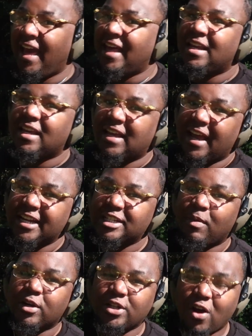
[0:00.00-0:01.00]
and engage
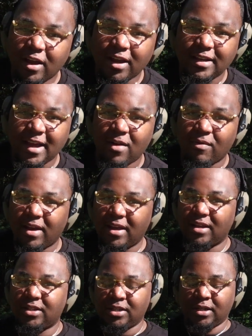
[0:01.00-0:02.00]
my target downrange.